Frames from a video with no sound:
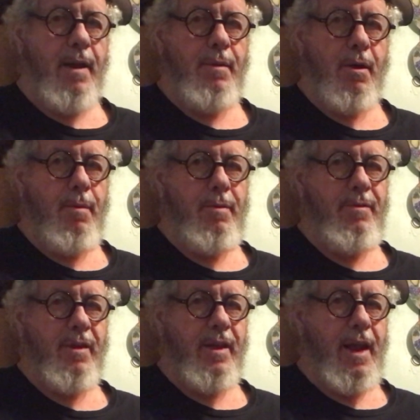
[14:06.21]
I'm not going to move
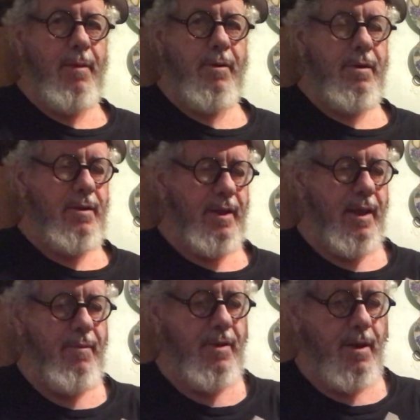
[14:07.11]
the camera and
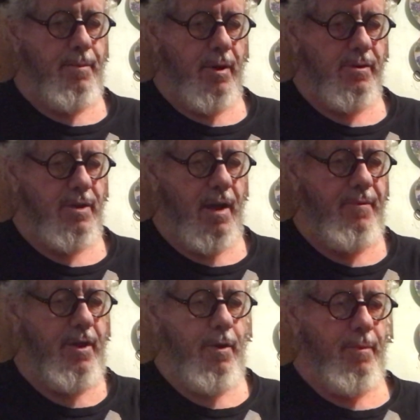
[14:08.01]
give you the bird's eye
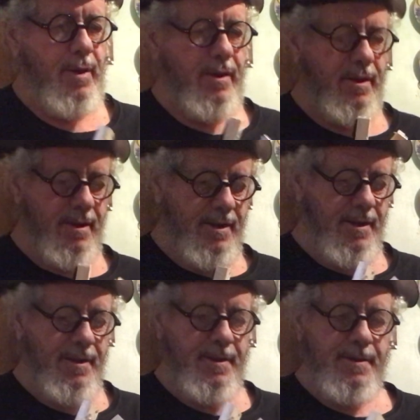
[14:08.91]
view, but
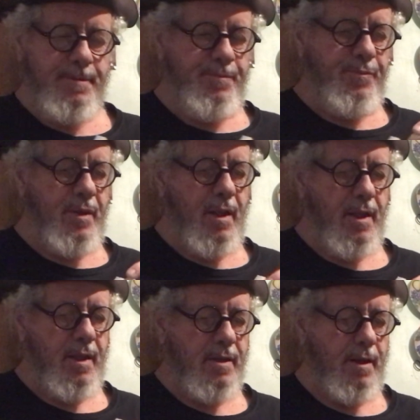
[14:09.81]

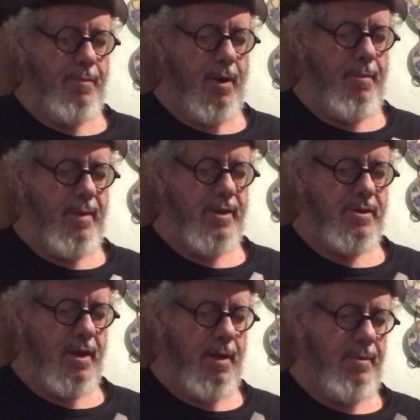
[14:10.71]
because I'll probably mess
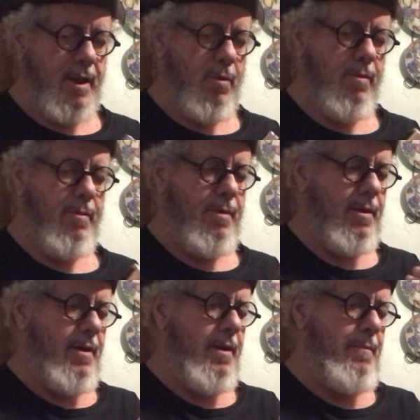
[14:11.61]
it up and I won't
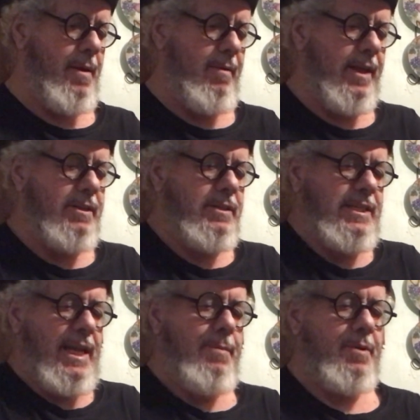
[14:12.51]
be able to get this
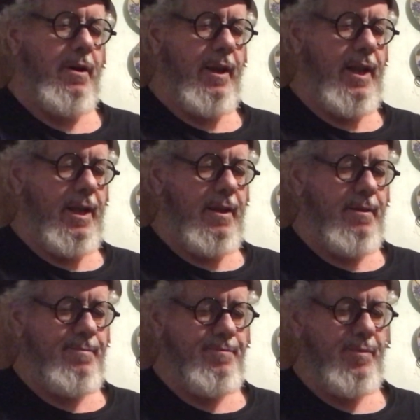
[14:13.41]
set up there again.
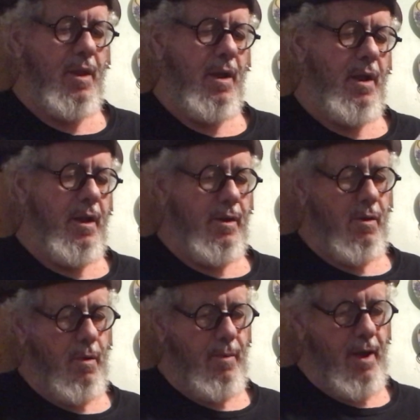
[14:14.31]

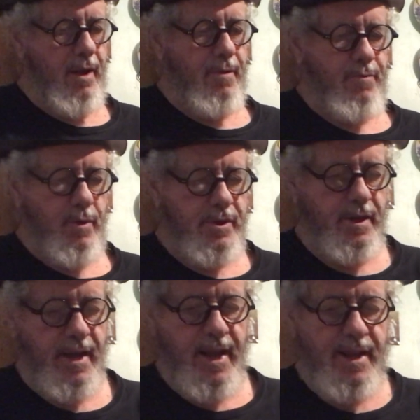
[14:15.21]
Doing my good fortune,
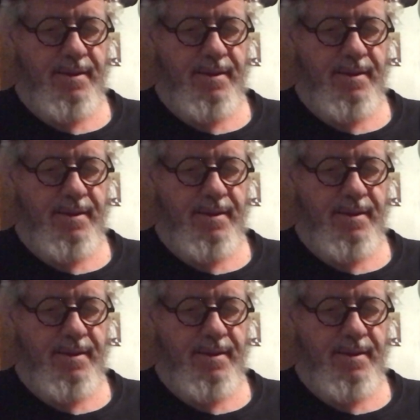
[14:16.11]
eh?